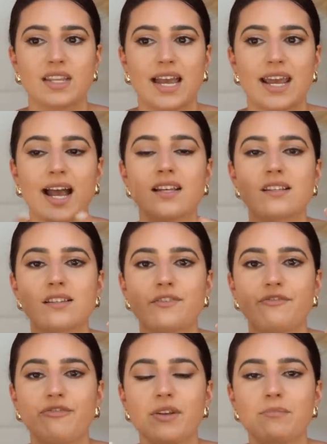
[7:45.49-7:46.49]
and it has to
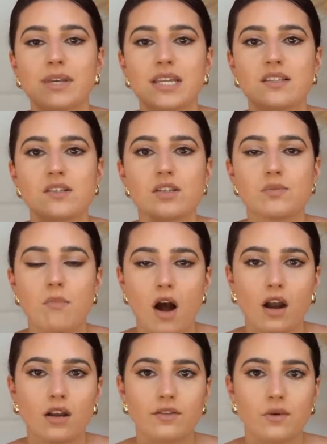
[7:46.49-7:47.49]
fit me
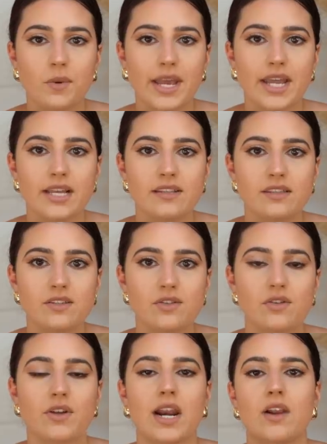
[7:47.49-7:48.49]
small on the waist
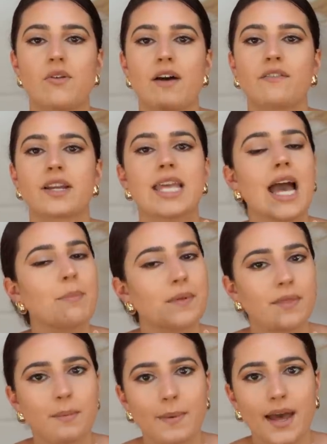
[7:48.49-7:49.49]
so that I don't have a gap
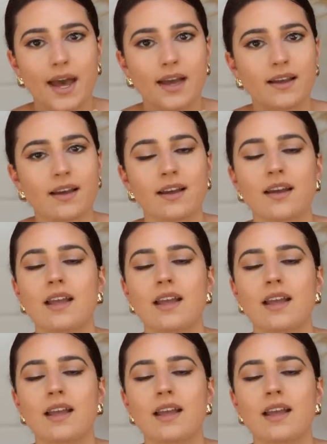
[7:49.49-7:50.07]
in the back.